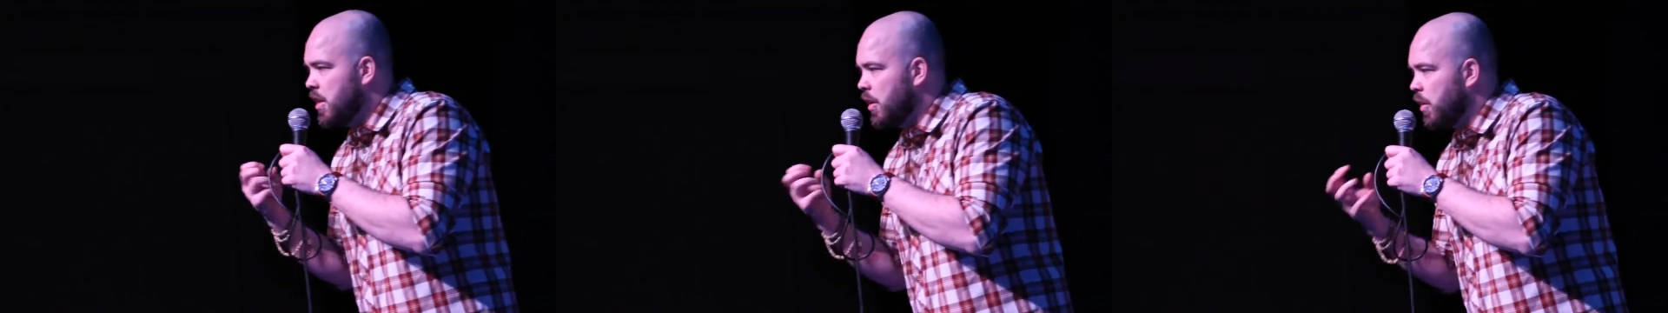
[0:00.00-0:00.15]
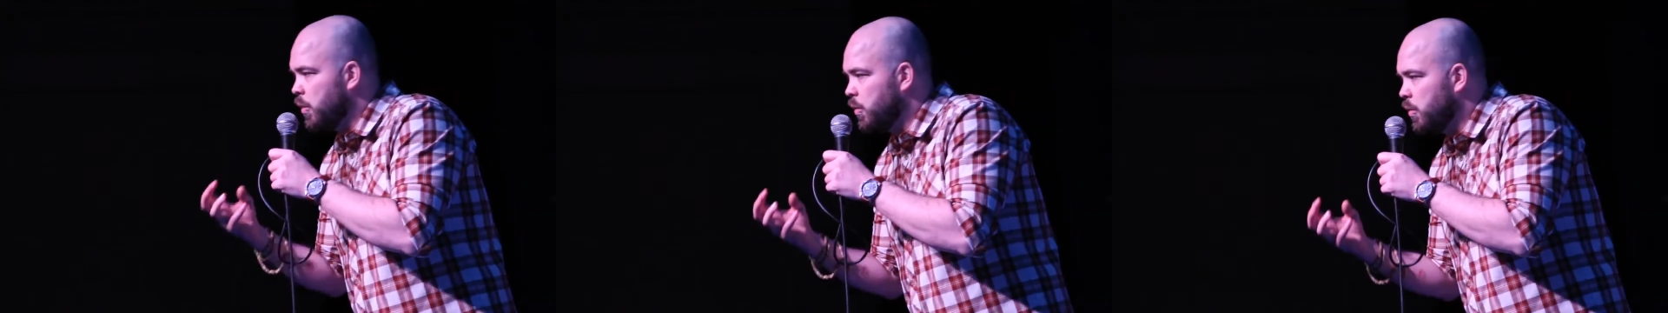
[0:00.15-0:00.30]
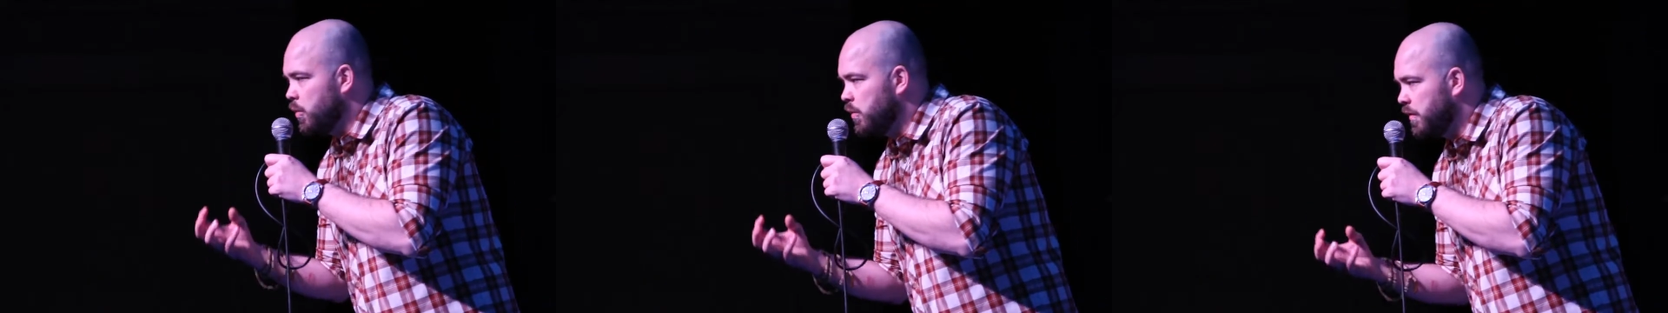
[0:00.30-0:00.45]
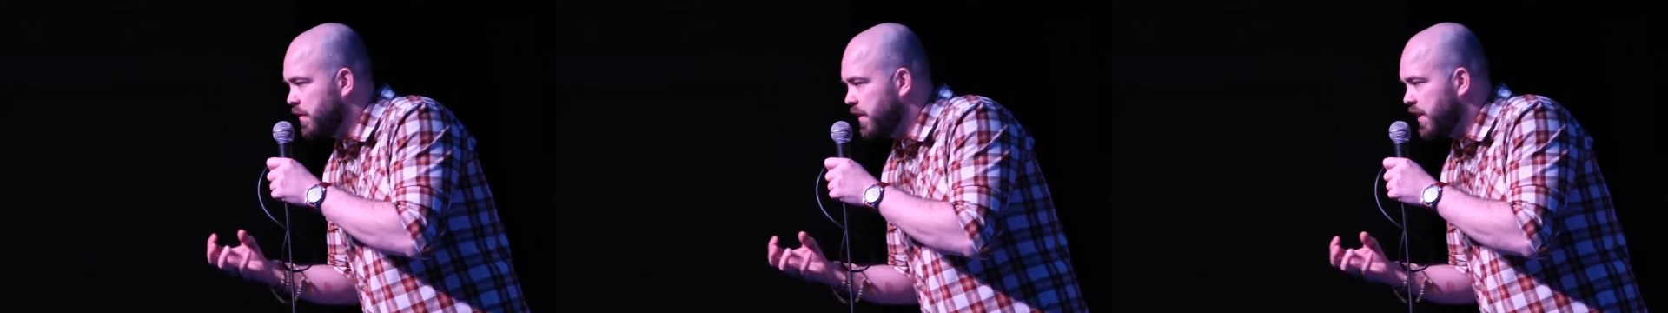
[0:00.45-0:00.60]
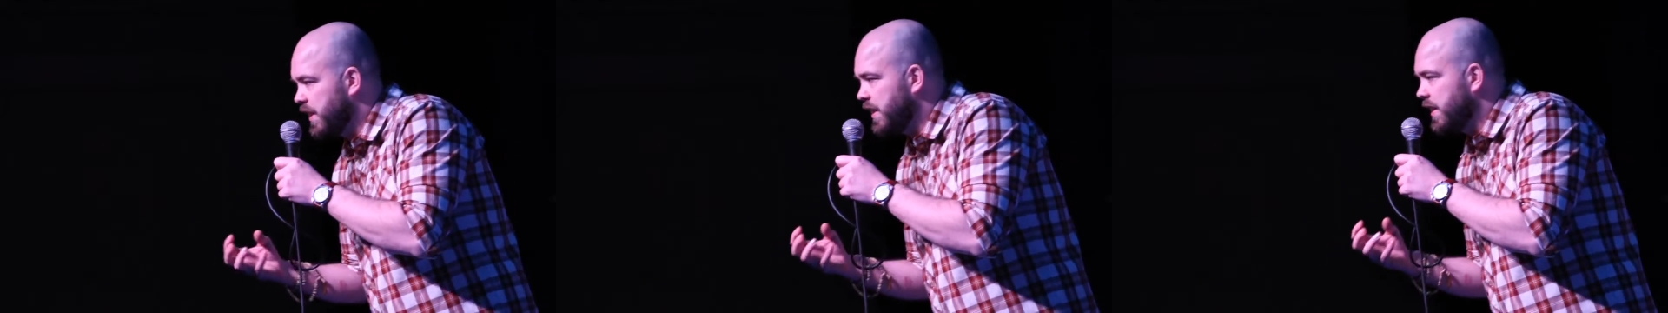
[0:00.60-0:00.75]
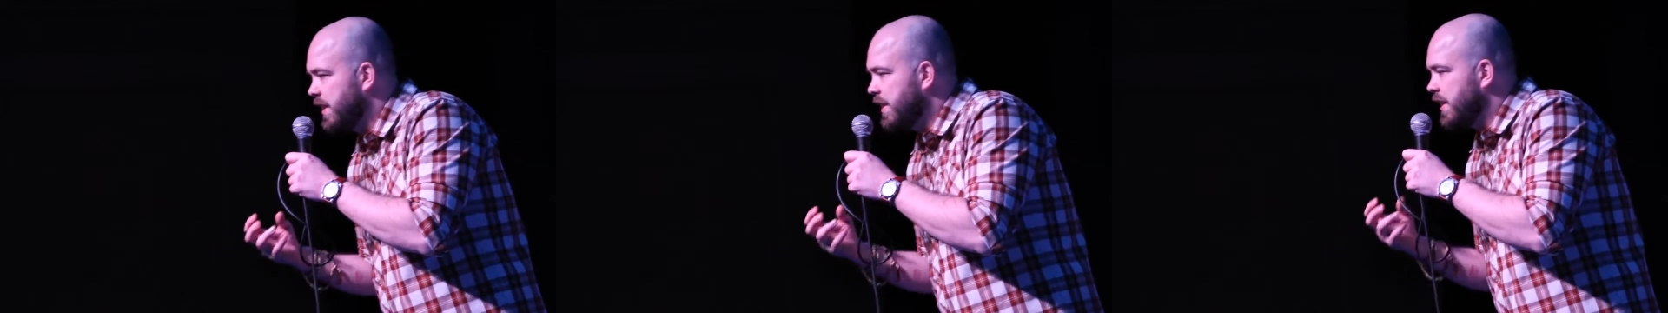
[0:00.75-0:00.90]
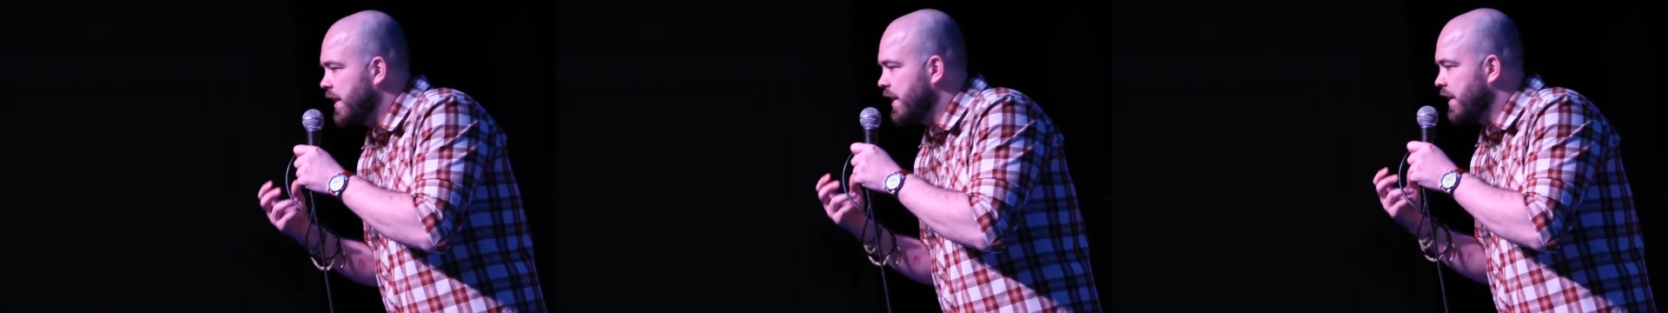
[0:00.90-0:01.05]
over
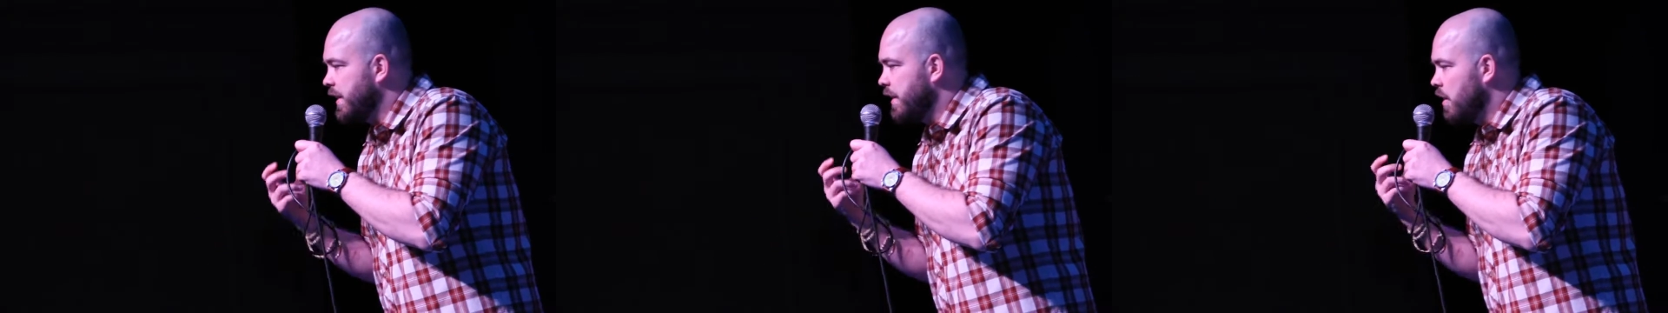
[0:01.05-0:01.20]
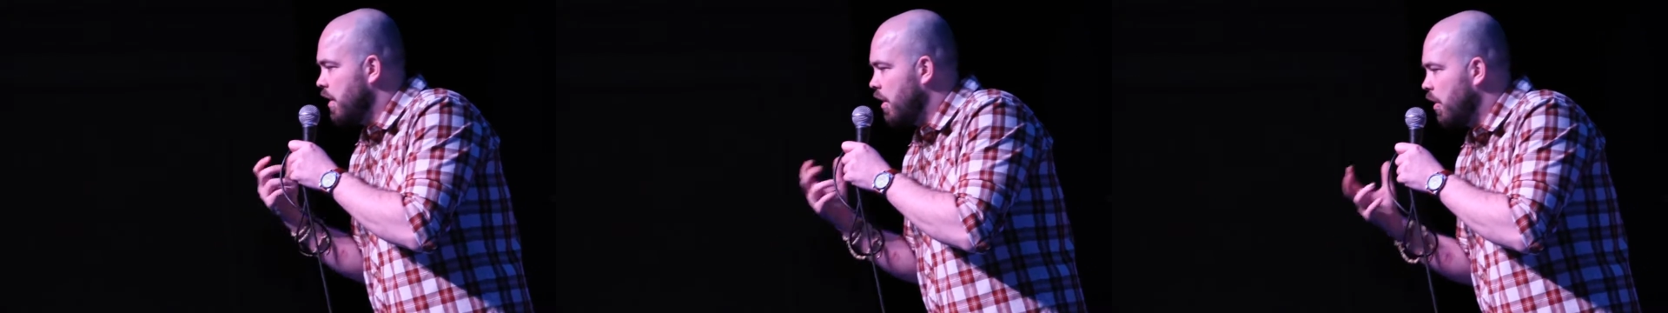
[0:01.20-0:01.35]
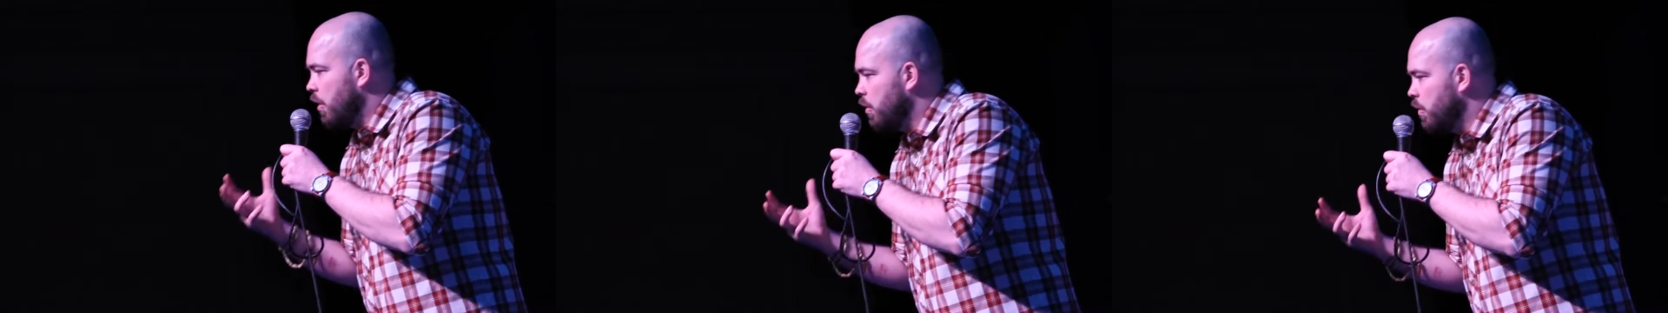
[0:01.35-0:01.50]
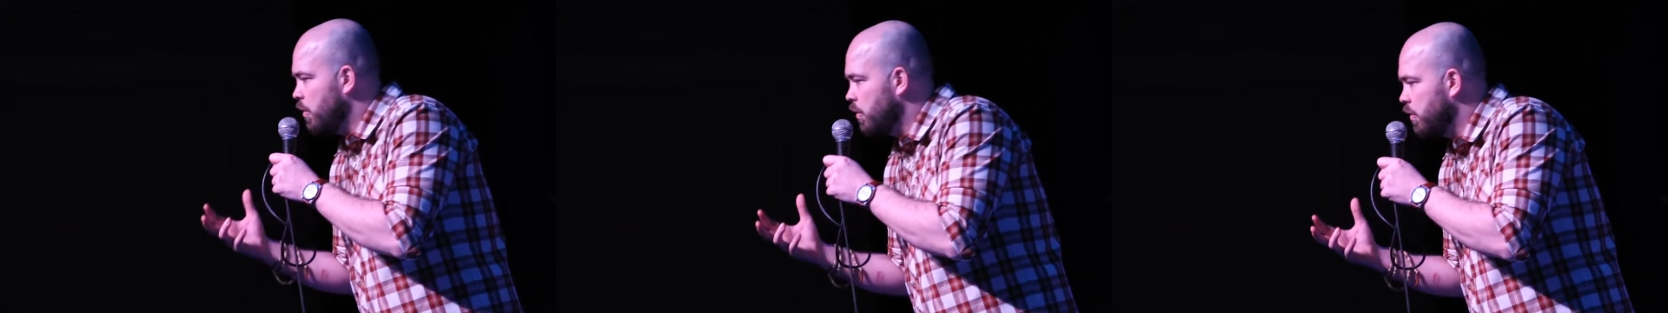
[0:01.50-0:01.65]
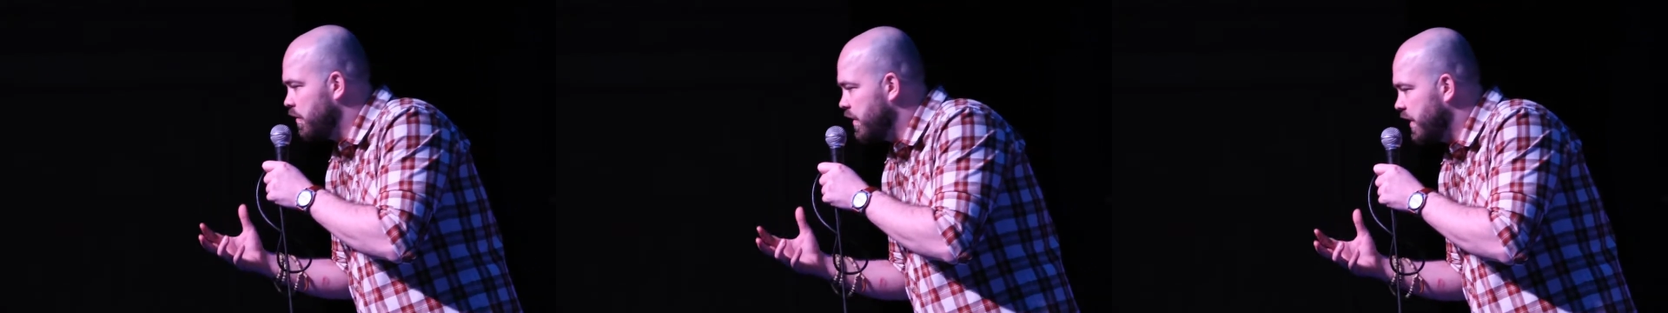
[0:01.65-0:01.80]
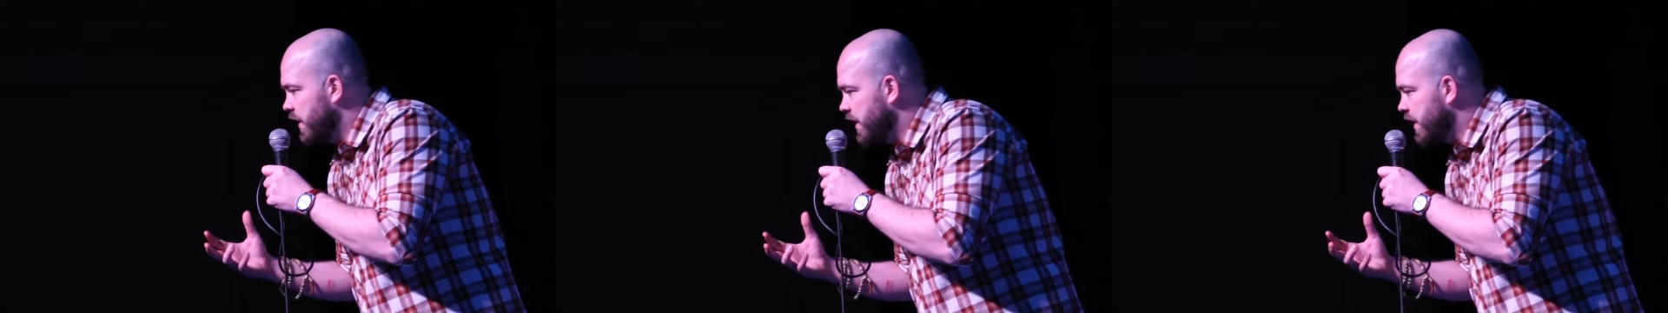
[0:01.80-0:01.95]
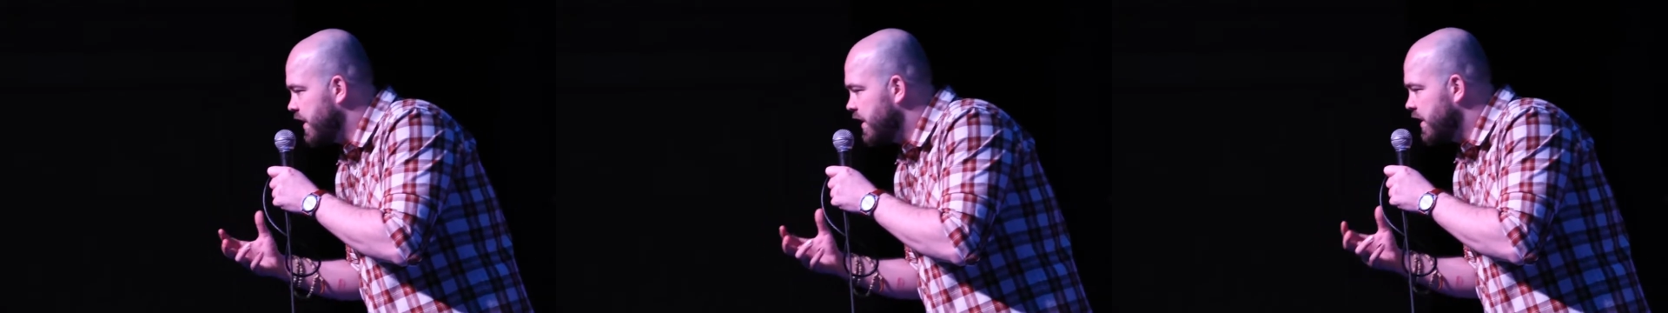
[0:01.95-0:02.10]
and
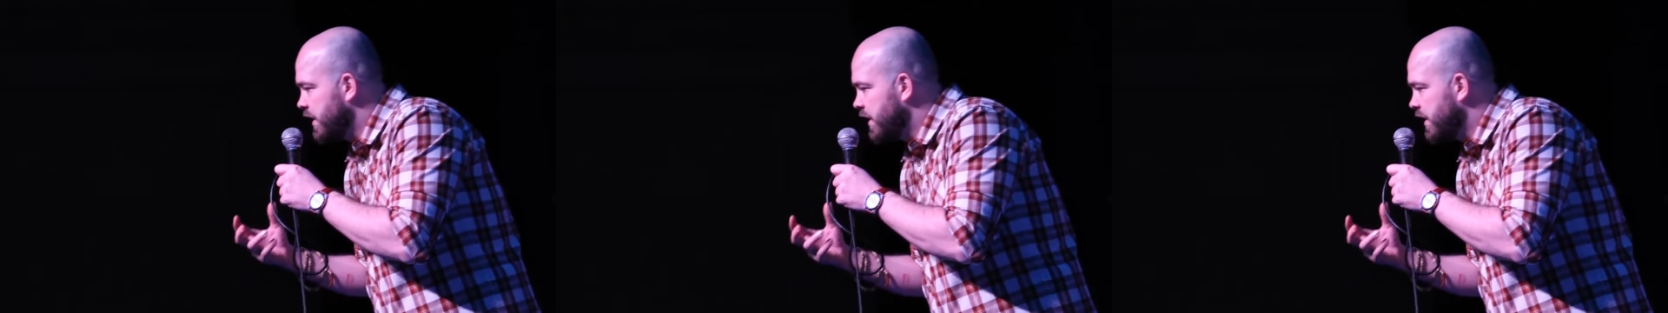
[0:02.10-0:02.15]
over